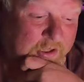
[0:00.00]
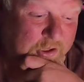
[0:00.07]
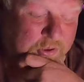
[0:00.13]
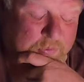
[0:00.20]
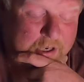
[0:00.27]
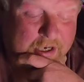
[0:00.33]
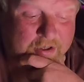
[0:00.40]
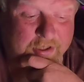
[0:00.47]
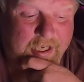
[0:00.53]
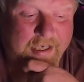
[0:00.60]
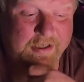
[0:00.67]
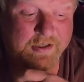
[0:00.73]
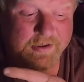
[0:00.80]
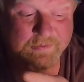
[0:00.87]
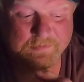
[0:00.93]
A little while
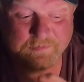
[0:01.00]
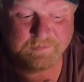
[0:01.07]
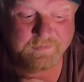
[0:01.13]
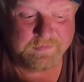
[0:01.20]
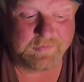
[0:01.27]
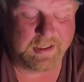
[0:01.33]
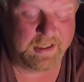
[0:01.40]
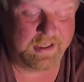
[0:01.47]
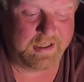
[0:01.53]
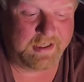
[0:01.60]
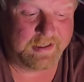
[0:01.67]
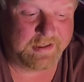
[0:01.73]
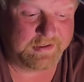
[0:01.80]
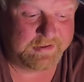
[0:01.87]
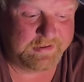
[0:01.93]
later,
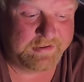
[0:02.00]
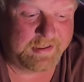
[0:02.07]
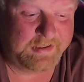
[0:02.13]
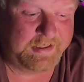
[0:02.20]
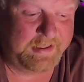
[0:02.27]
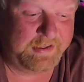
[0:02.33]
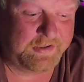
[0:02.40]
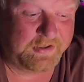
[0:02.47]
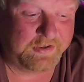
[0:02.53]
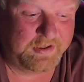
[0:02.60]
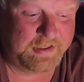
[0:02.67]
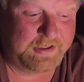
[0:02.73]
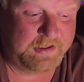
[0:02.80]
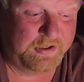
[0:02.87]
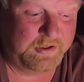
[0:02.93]

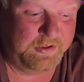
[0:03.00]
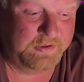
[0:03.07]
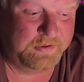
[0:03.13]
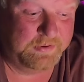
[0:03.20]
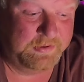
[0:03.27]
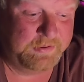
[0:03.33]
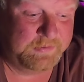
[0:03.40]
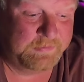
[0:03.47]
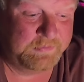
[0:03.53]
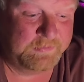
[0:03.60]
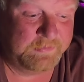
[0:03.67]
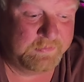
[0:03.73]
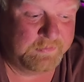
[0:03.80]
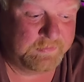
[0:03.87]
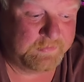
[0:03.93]
1932,
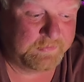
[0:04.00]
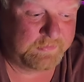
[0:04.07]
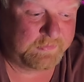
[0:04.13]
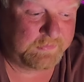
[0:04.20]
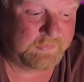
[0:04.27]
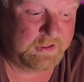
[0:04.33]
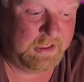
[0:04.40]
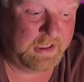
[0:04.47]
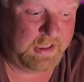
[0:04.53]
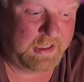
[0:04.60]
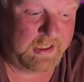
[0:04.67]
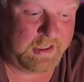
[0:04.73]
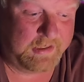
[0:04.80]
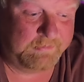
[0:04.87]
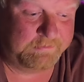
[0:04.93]

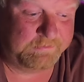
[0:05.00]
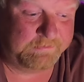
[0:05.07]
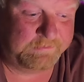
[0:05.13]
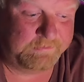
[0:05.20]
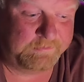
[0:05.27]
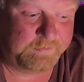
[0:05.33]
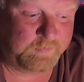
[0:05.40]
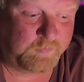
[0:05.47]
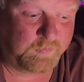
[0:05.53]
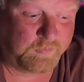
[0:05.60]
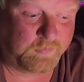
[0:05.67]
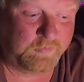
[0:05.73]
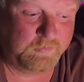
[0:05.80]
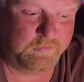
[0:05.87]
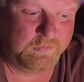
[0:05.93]
in
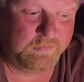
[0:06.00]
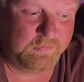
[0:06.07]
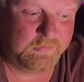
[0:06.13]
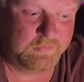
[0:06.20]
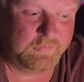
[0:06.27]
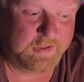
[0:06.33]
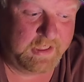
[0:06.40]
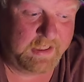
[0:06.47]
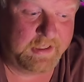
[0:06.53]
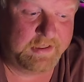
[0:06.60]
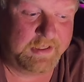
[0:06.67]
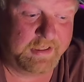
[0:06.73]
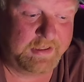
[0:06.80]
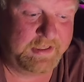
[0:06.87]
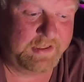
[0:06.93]

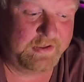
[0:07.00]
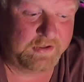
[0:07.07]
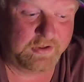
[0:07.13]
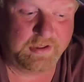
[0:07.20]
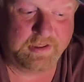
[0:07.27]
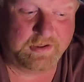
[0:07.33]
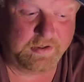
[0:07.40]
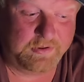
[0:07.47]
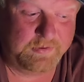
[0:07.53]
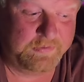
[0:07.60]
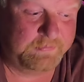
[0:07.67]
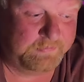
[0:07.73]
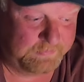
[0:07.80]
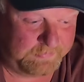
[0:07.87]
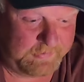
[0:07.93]
1932,
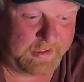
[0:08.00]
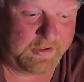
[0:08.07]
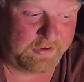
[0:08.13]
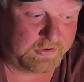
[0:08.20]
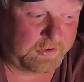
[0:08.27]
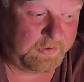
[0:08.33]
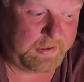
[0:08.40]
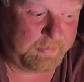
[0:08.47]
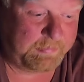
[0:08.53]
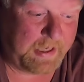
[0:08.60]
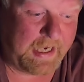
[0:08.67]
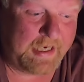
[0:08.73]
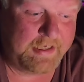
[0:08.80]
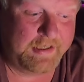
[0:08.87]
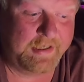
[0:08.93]
they
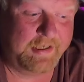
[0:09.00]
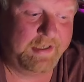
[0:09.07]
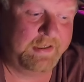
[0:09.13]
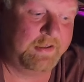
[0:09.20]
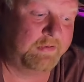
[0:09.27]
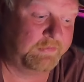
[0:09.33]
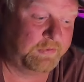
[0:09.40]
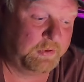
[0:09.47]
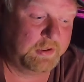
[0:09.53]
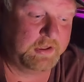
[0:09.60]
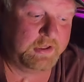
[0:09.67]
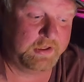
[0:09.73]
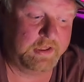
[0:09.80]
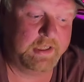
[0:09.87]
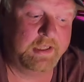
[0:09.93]
patented it.
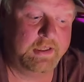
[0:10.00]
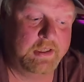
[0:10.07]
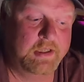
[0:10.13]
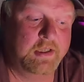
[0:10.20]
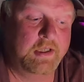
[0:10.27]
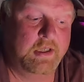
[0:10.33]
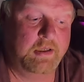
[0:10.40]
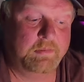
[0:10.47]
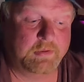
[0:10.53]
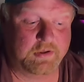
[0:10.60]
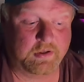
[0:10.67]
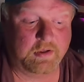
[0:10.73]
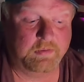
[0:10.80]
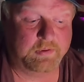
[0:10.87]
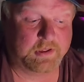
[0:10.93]
Unfortunately,
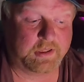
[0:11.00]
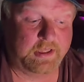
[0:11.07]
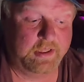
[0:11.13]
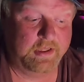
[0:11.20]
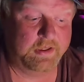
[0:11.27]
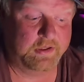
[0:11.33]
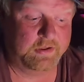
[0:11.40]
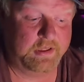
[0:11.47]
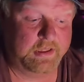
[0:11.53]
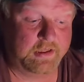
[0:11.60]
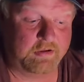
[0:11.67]
Missouri was killed in